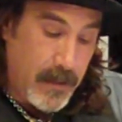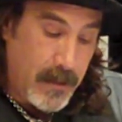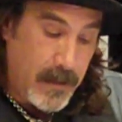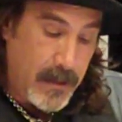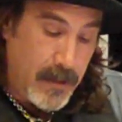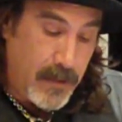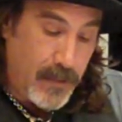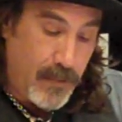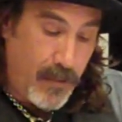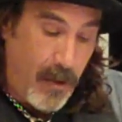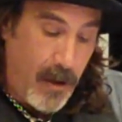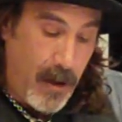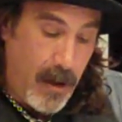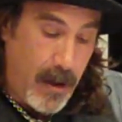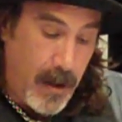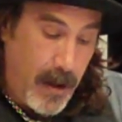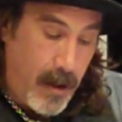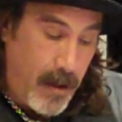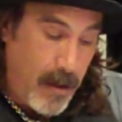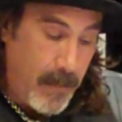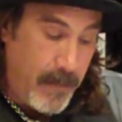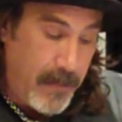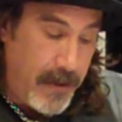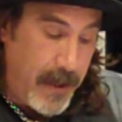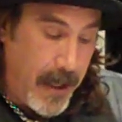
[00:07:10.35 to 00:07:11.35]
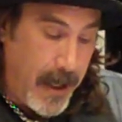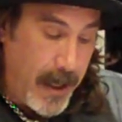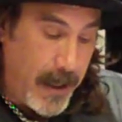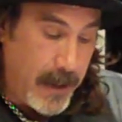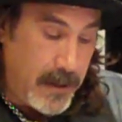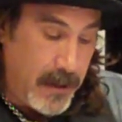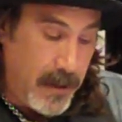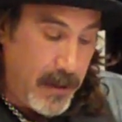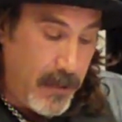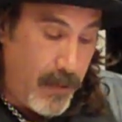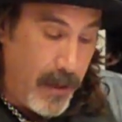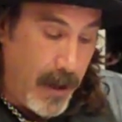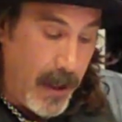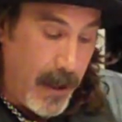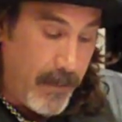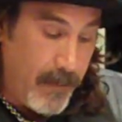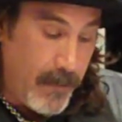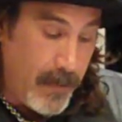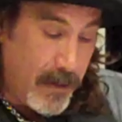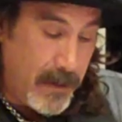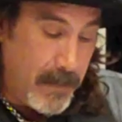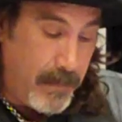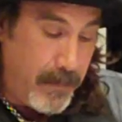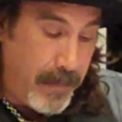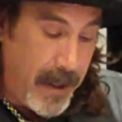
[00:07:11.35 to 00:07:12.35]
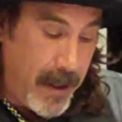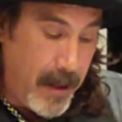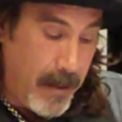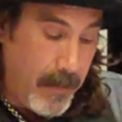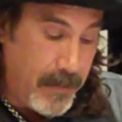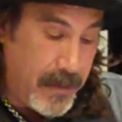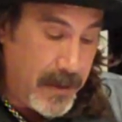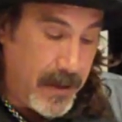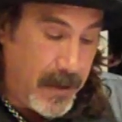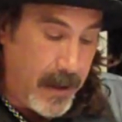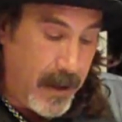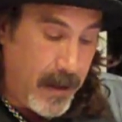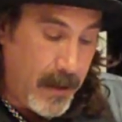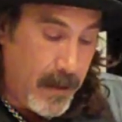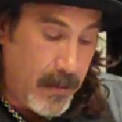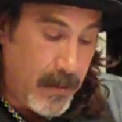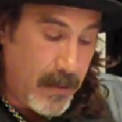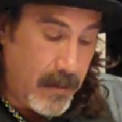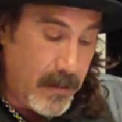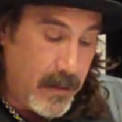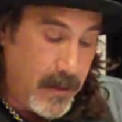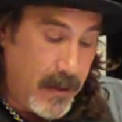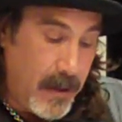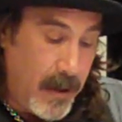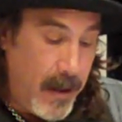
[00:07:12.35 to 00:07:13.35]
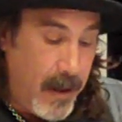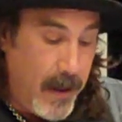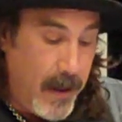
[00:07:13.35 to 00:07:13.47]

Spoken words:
strong-armed taxi drivers, pimps, killers,